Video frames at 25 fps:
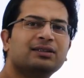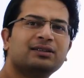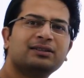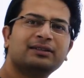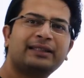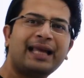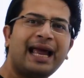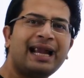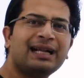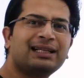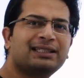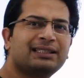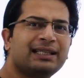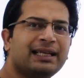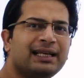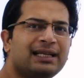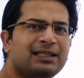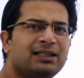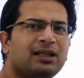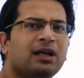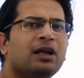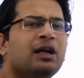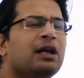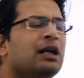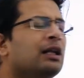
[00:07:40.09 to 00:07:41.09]
That's
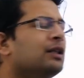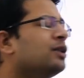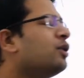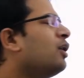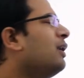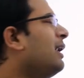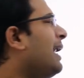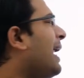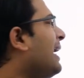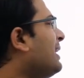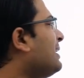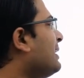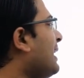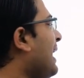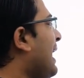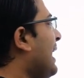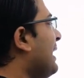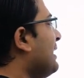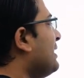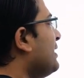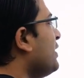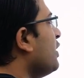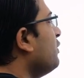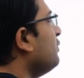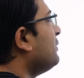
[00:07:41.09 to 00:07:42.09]
it. So let's
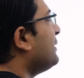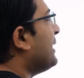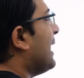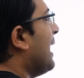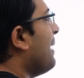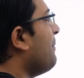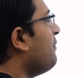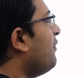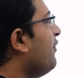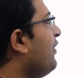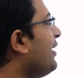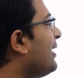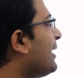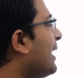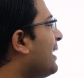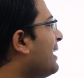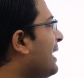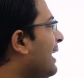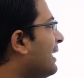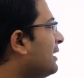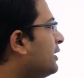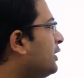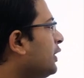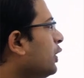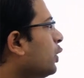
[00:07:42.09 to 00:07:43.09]
assume, champ, we can
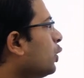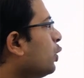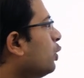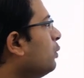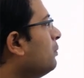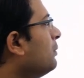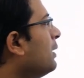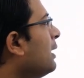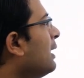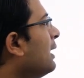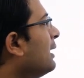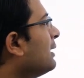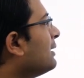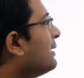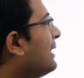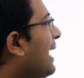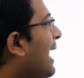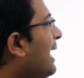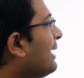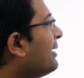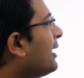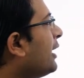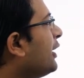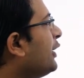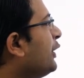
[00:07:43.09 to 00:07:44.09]
assume
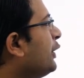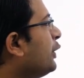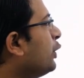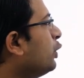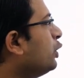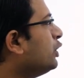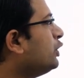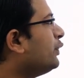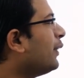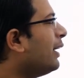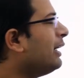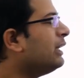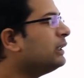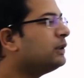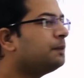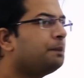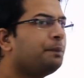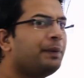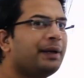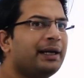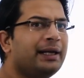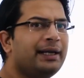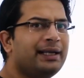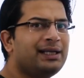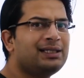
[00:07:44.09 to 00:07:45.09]
that the usual
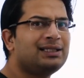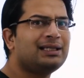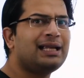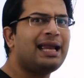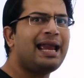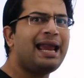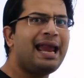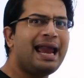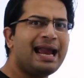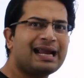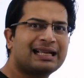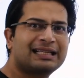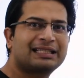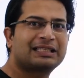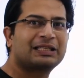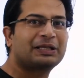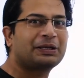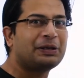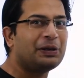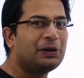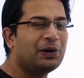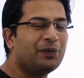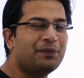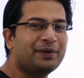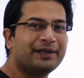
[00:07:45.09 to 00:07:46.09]
speed is x
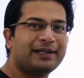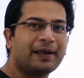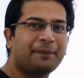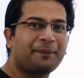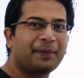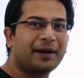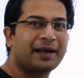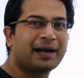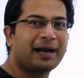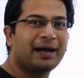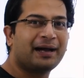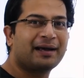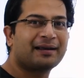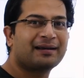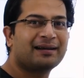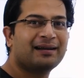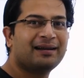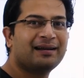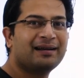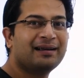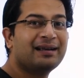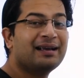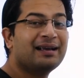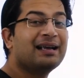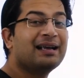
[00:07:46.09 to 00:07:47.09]
kilometer per hour.
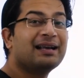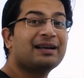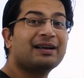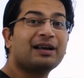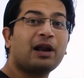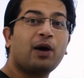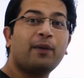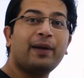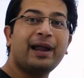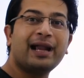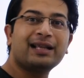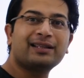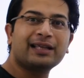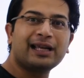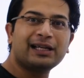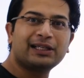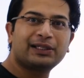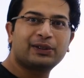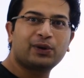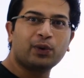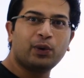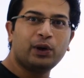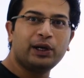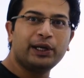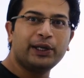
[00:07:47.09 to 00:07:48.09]
Now, as I
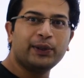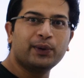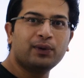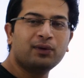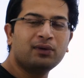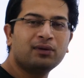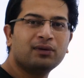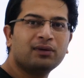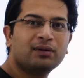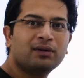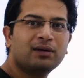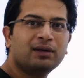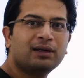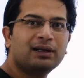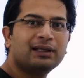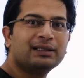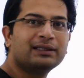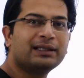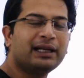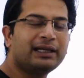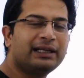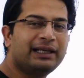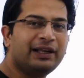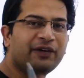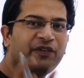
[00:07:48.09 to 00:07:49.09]
told you,
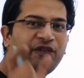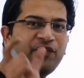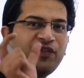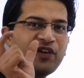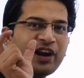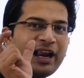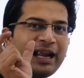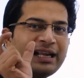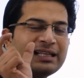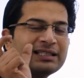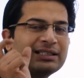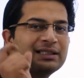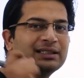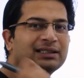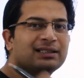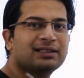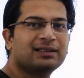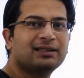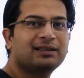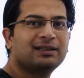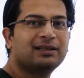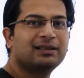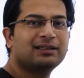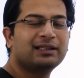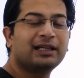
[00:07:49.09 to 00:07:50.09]
the difference
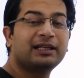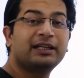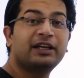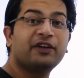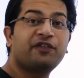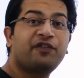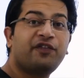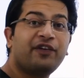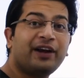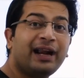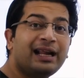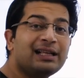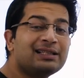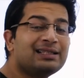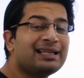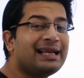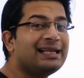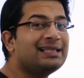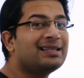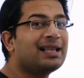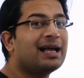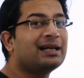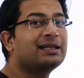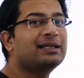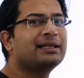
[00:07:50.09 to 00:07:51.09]

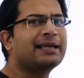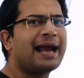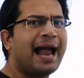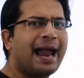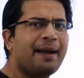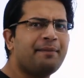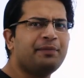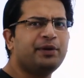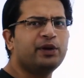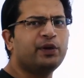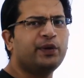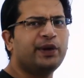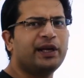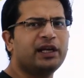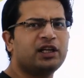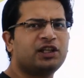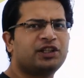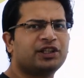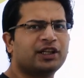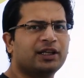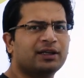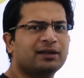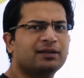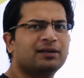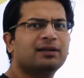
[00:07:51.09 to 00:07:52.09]
in the time
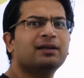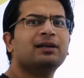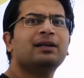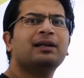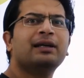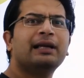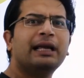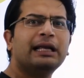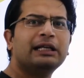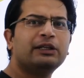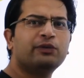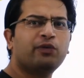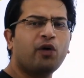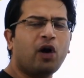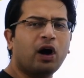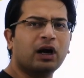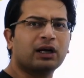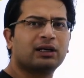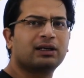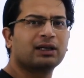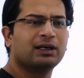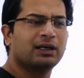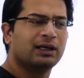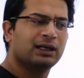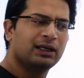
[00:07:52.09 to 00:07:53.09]
duration is
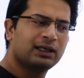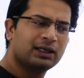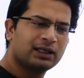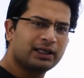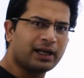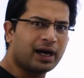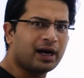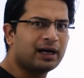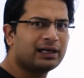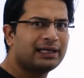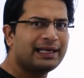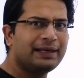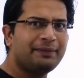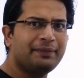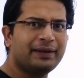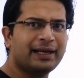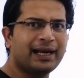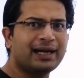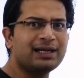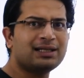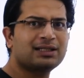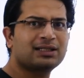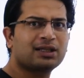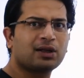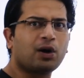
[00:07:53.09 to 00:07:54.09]
what? 30
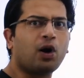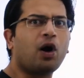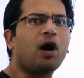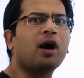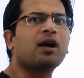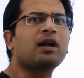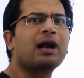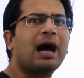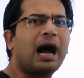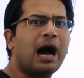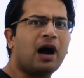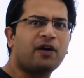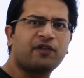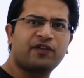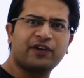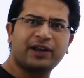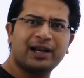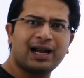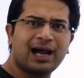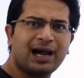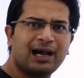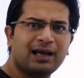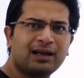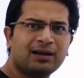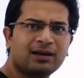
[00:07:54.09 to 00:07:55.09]
minutes or half an
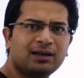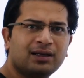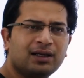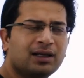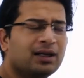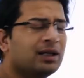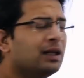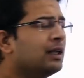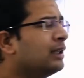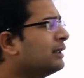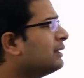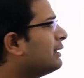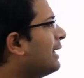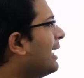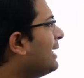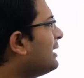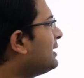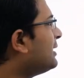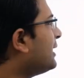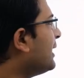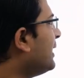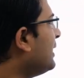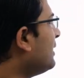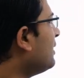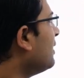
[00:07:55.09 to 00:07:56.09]
hour.
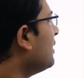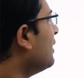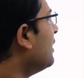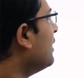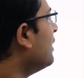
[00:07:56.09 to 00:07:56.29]
That's it.